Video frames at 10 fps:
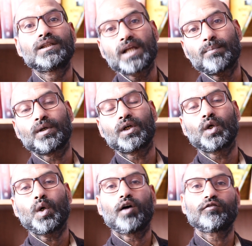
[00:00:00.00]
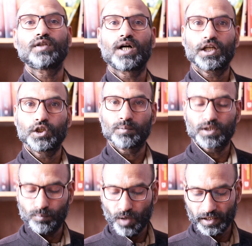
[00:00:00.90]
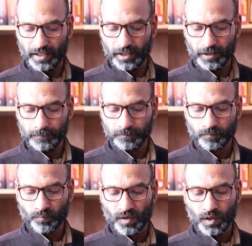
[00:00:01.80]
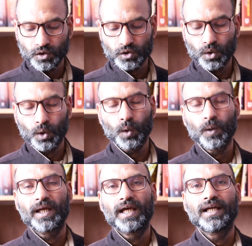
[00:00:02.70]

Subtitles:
tapa of the human body. So